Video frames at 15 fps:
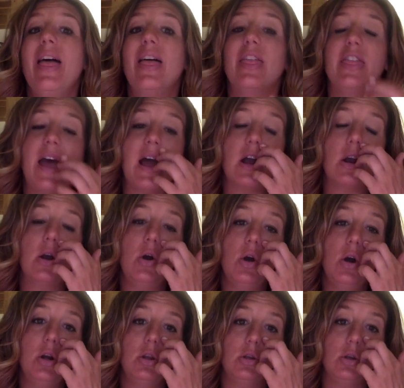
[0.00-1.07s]
that
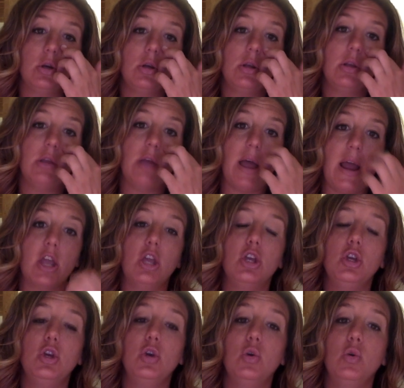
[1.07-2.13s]
could look like
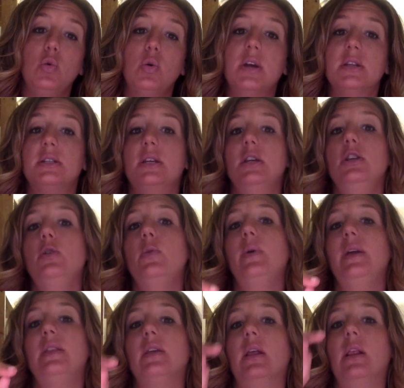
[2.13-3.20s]
you
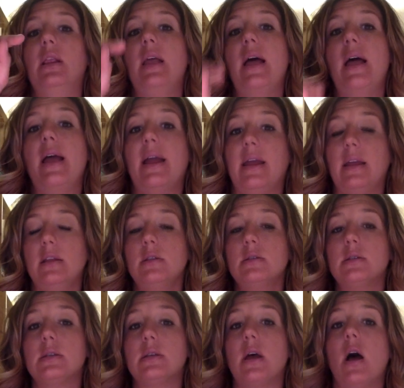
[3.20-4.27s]
continuing the
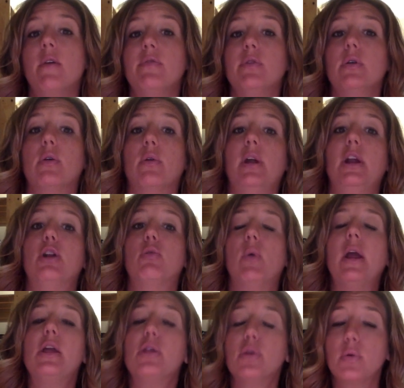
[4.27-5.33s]
lines of the grid
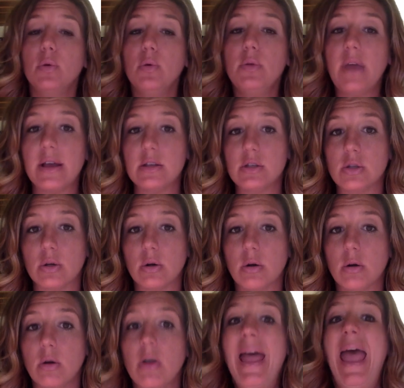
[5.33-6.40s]
right through that
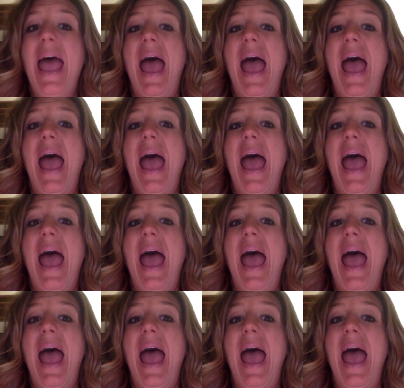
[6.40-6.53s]
circle